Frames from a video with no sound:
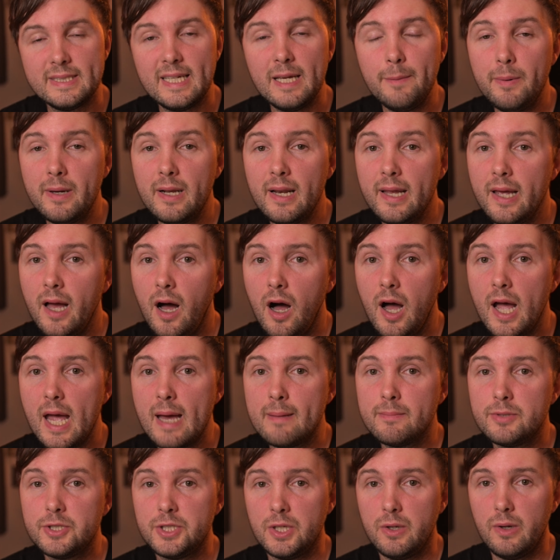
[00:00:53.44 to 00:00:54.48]
Typically, I
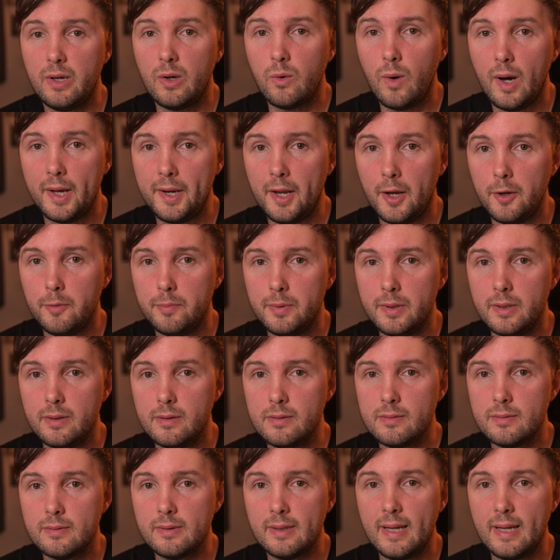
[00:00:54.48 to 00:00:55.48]
am shooting wide open.